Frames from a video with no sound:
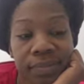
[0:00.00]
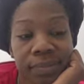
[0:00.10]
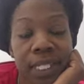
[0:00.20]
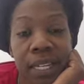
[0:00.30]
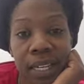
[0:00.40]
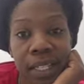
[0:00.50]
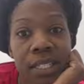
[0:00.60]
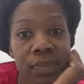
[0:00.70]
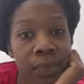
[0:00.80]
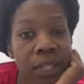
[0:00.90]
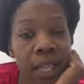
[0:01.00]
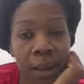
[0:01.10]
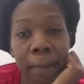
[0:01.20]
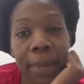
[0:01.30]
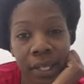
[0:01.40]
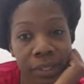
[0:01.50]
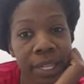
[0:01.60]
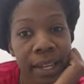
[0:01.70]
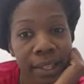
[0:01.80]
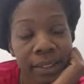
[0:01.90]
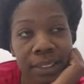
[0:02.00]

today is feeling like a better day.